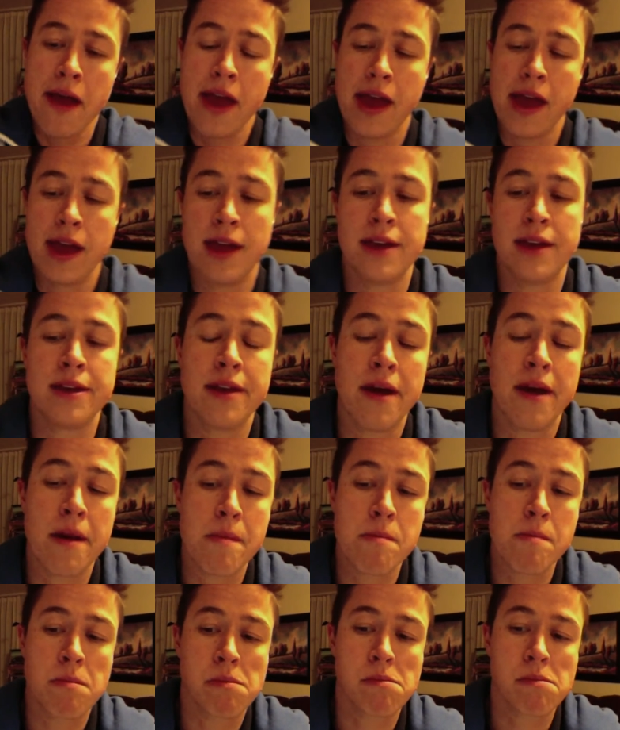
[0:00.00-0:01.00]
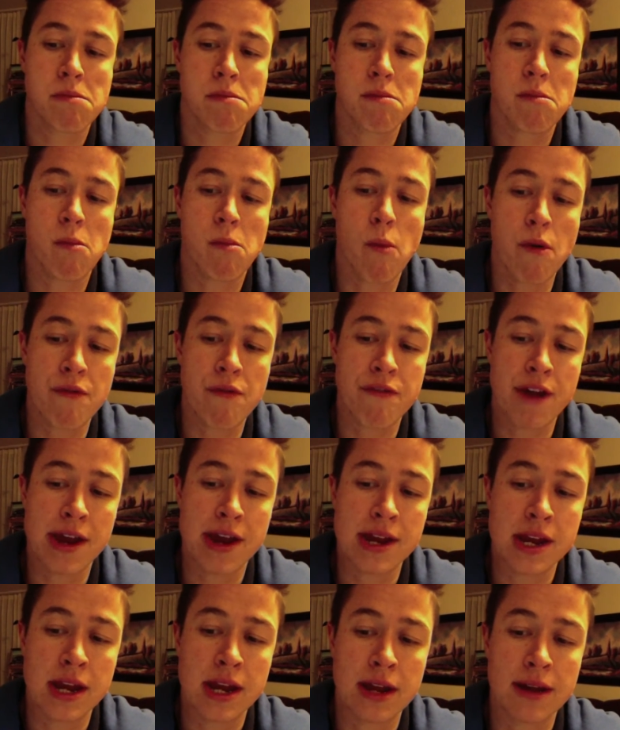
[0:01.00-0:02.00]
And we're
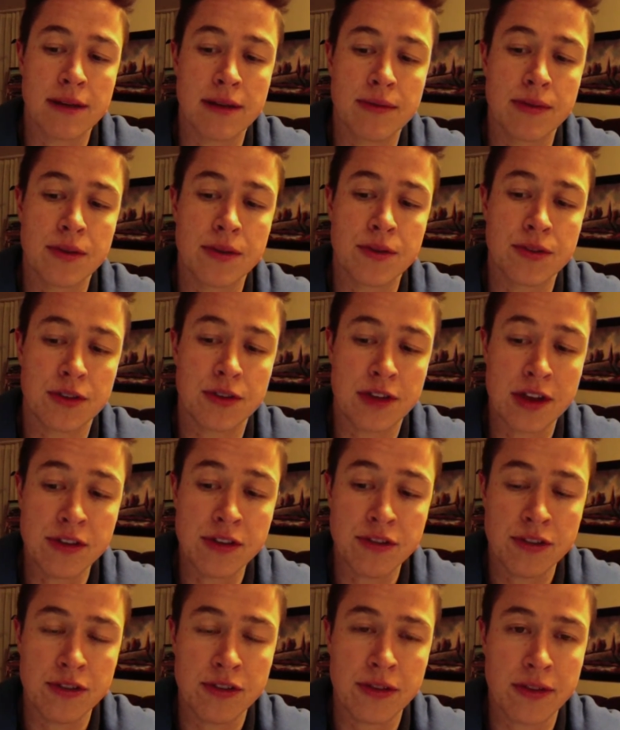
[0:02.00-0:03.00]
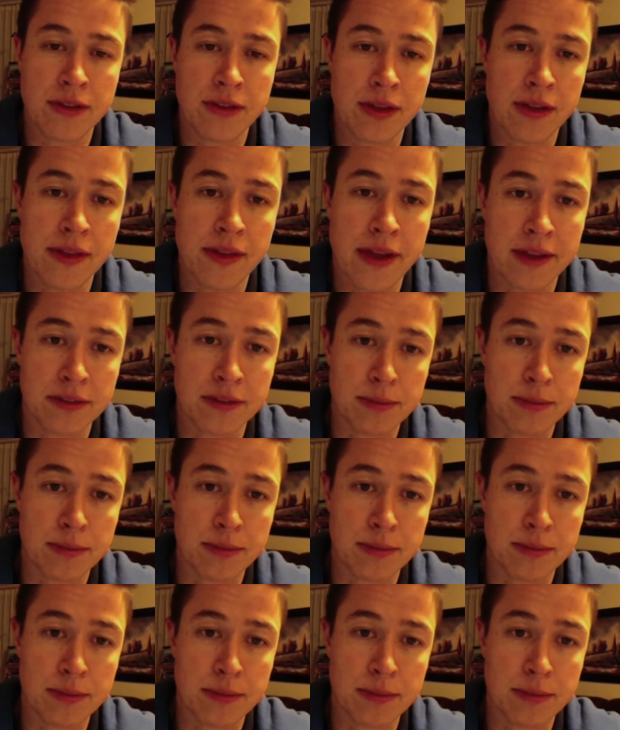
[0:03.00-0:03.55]
finding there's a tension in that